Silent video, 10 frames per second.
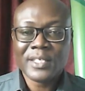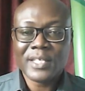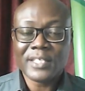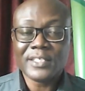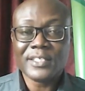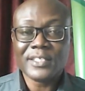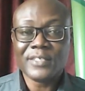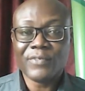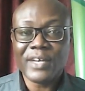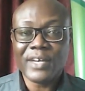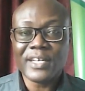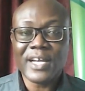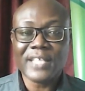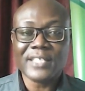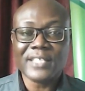that is the
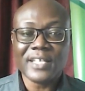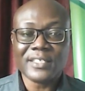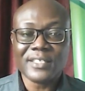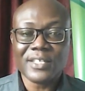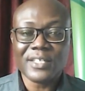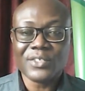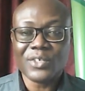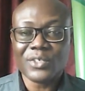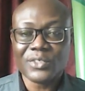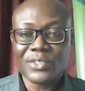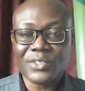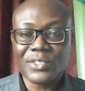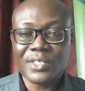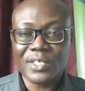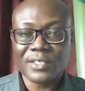Fahrenheit and the Celsius
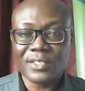scale.